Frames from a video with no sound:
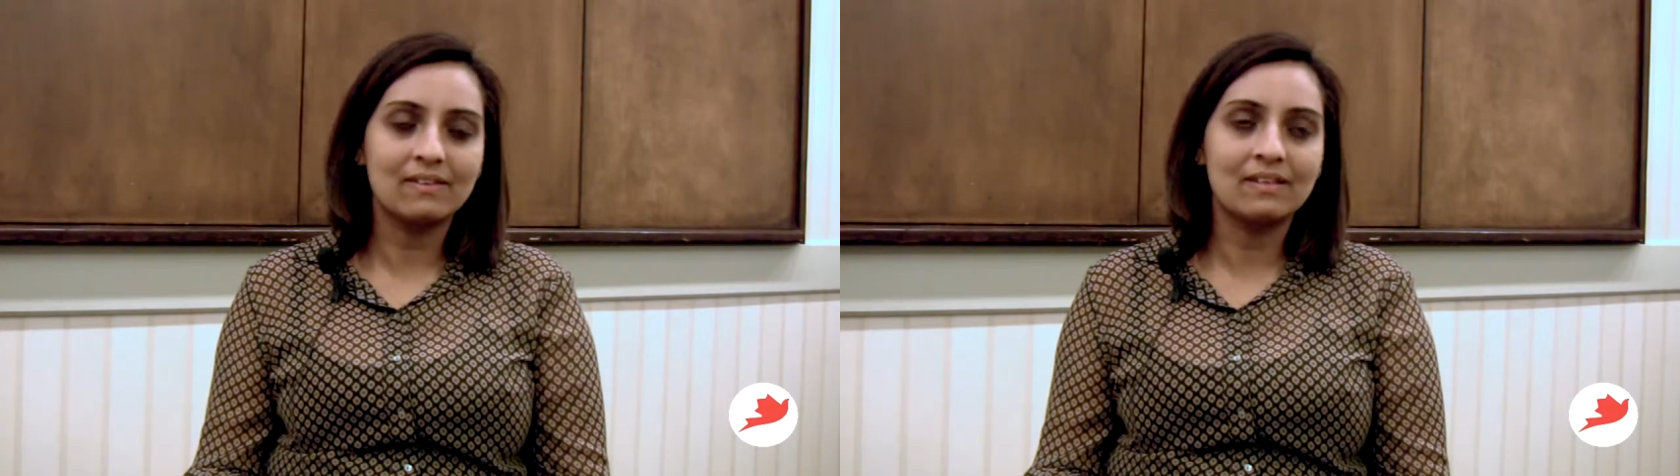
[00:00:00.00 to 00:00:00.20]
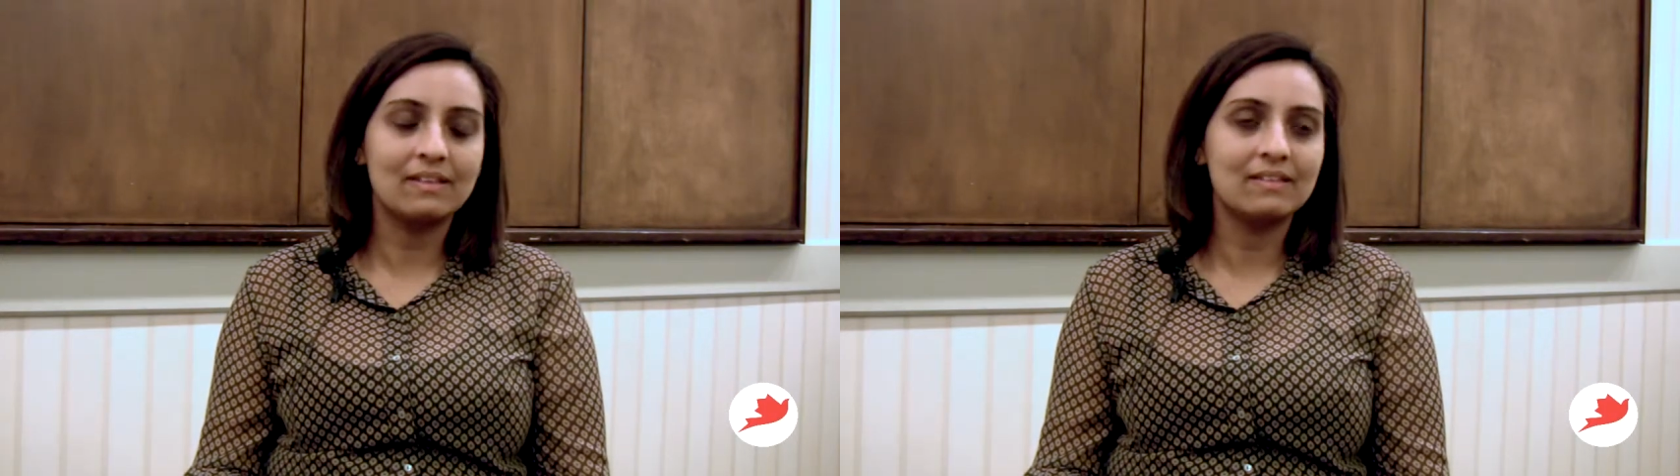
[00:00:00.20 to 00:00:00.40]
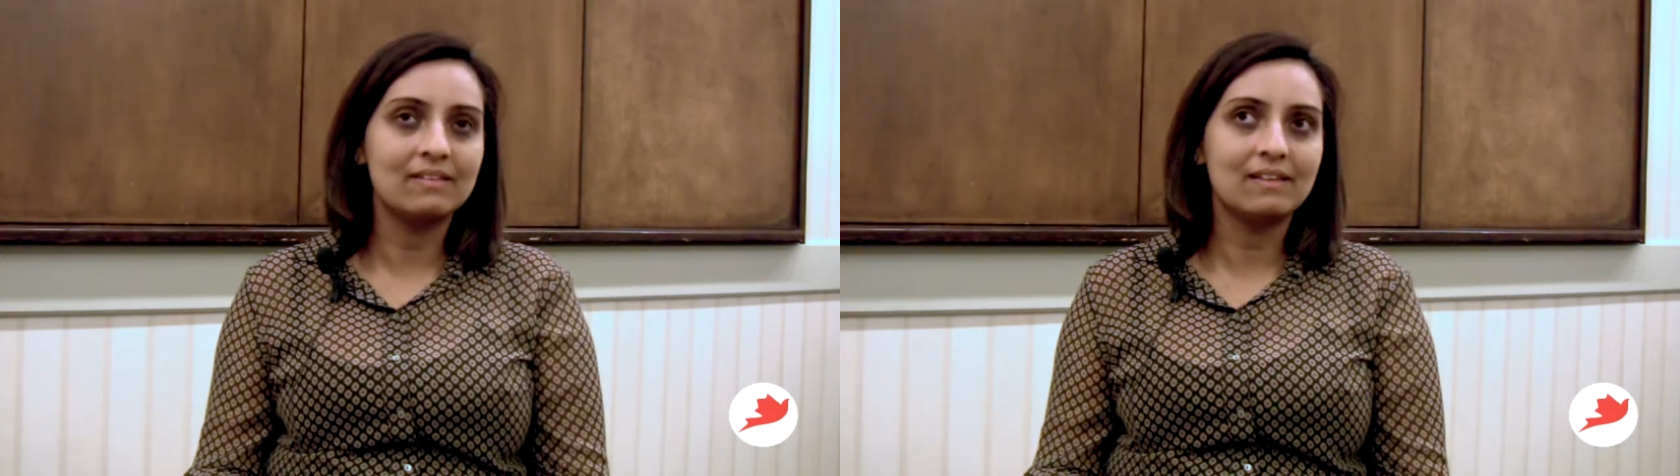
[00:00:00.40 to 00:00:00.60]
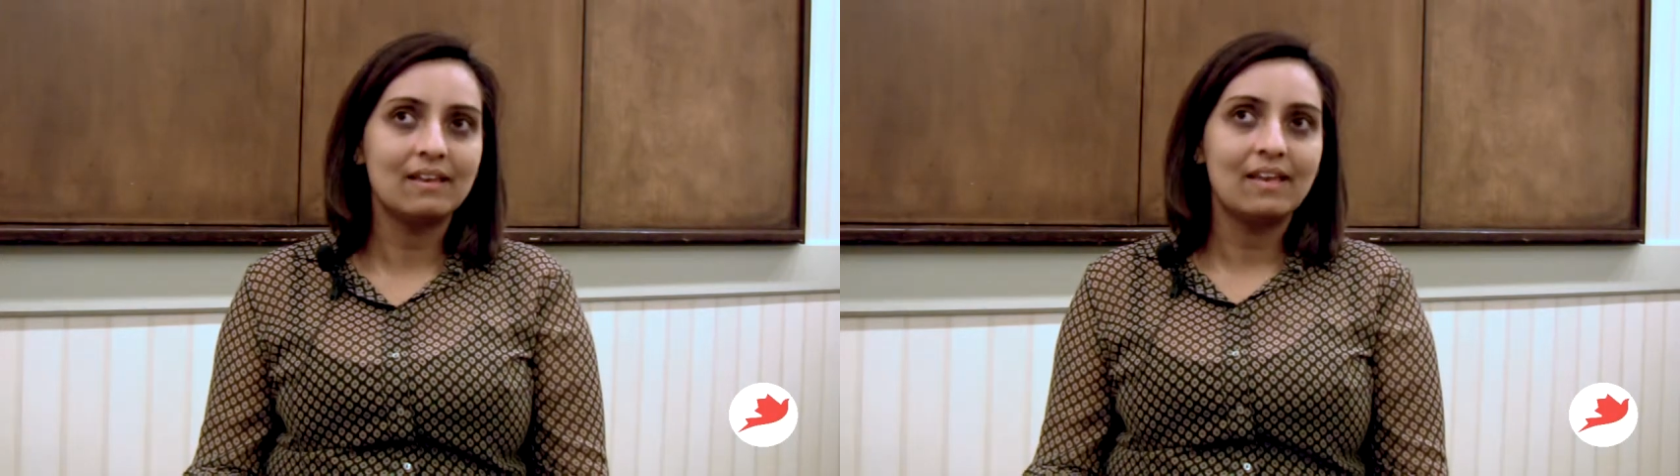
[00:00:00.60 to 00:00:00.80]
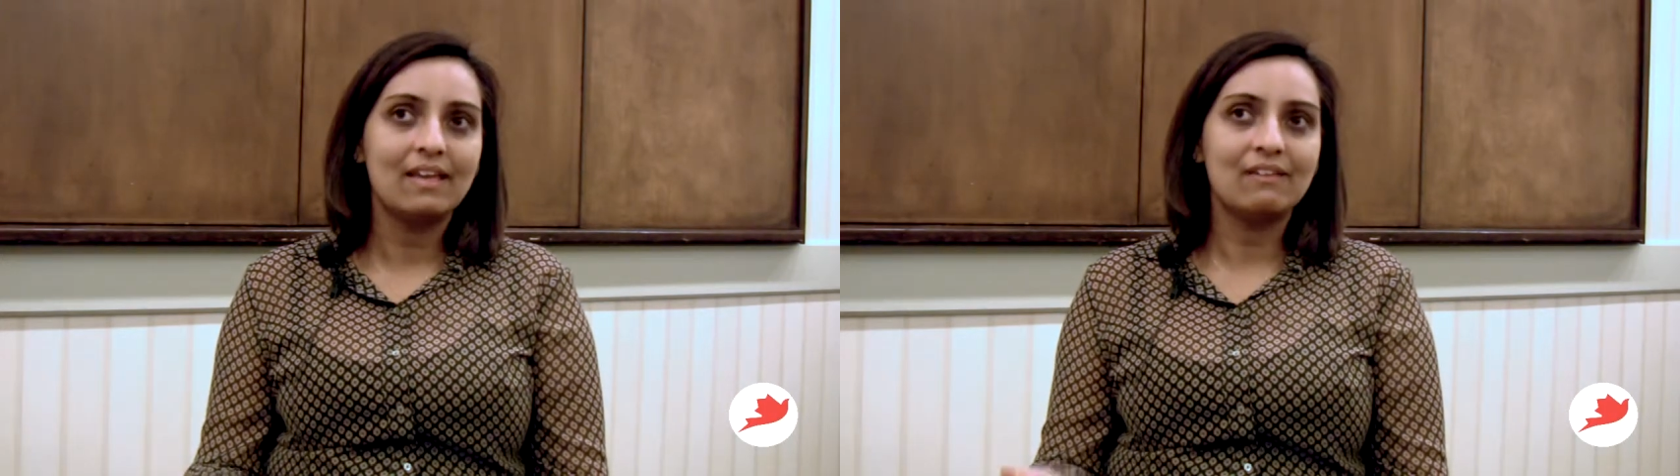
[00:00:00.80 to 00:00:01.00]
And
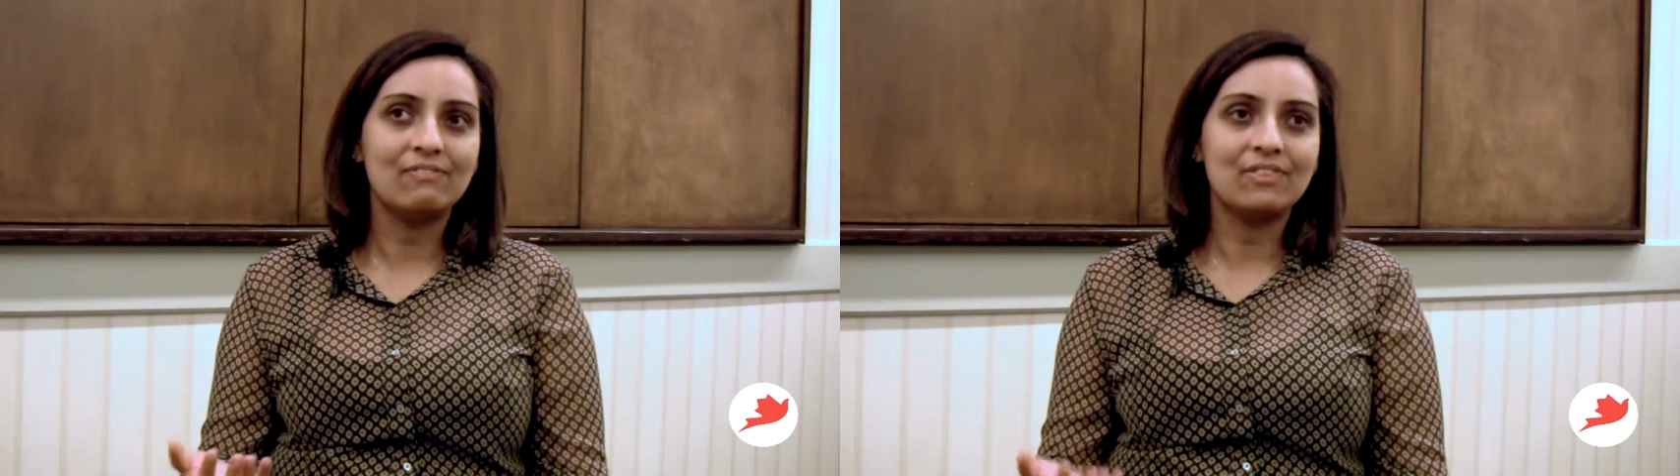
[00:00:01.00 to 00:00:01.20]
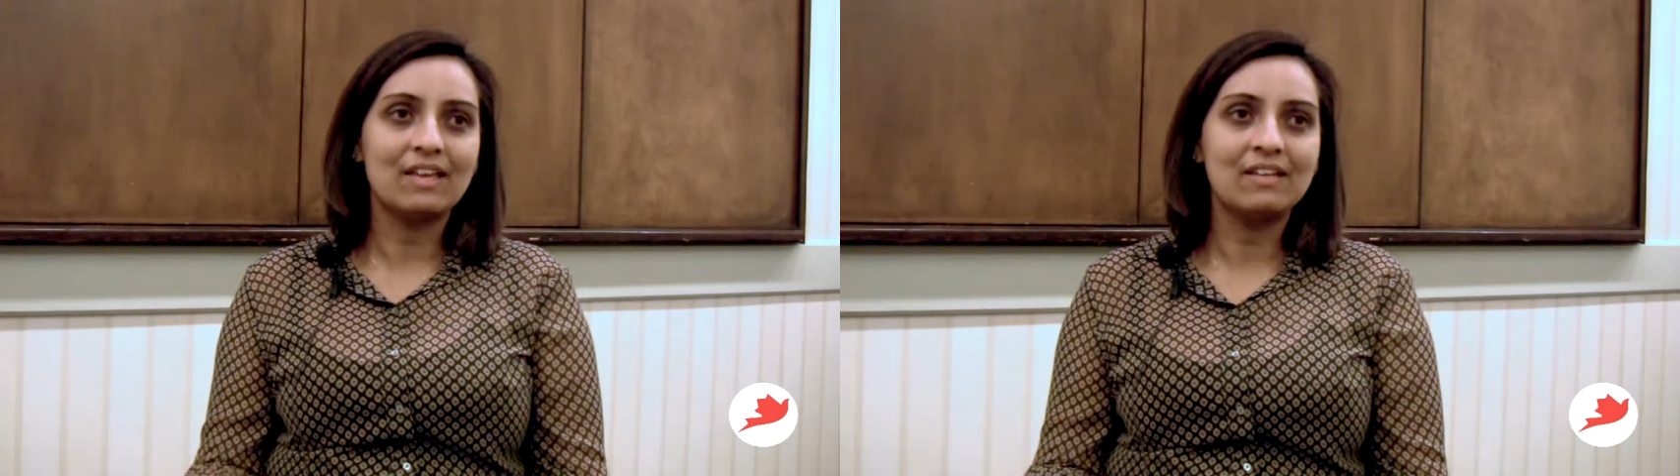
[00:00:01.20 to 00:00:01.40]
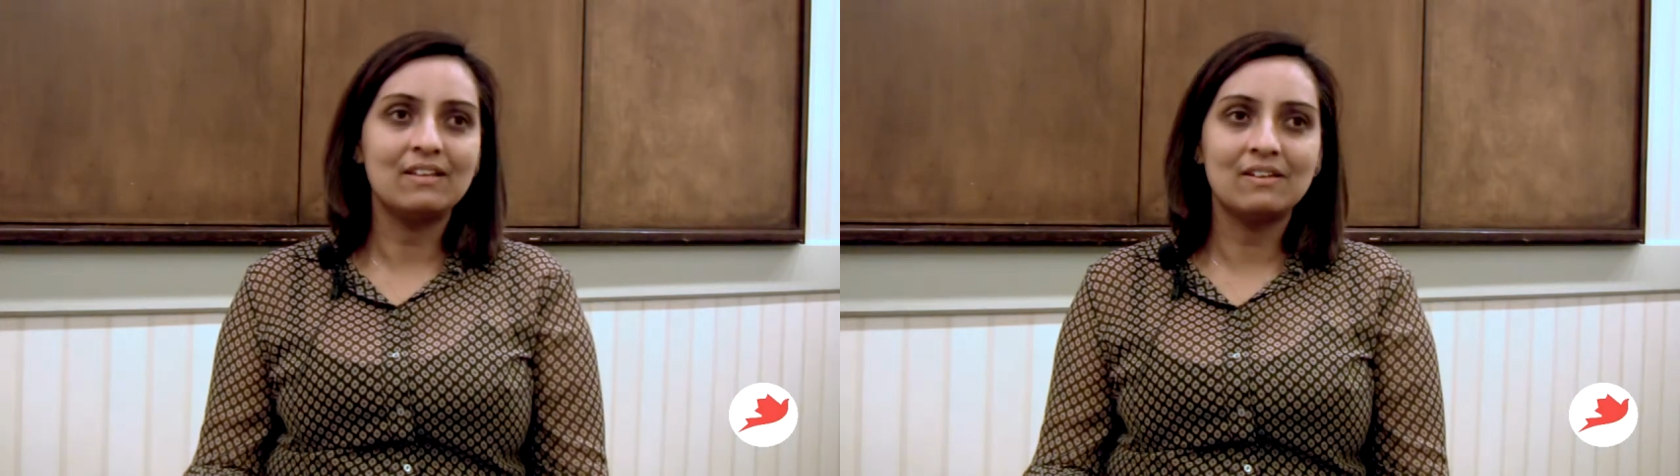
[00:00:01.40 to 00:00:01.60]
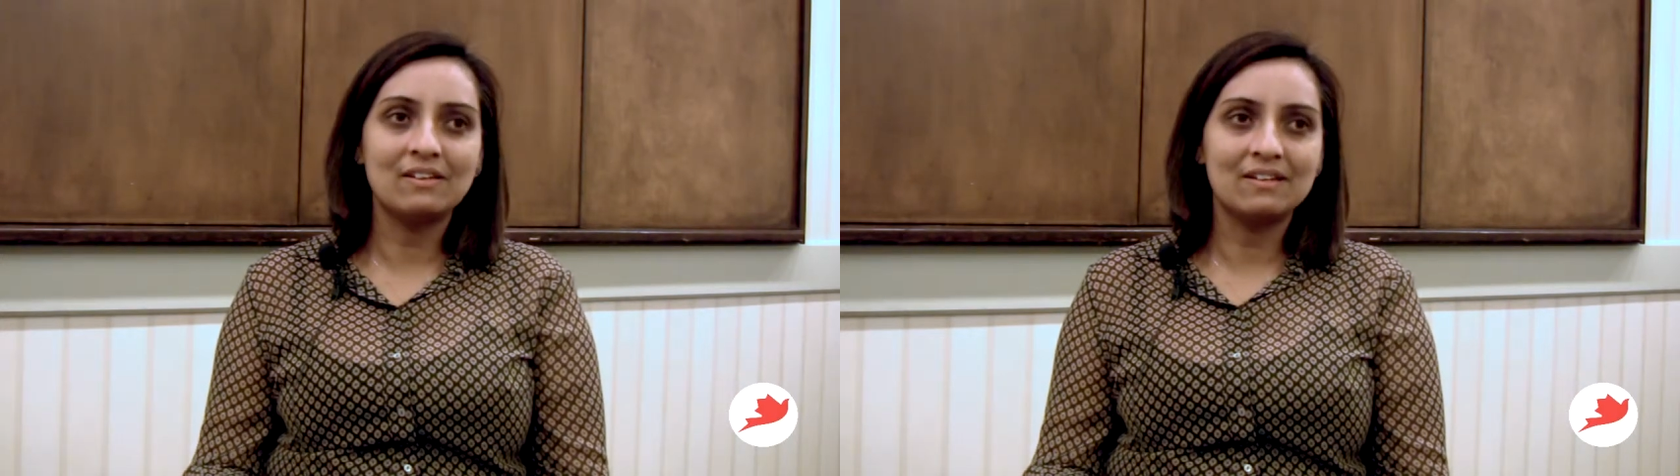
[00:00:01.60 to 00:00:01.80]
if they don't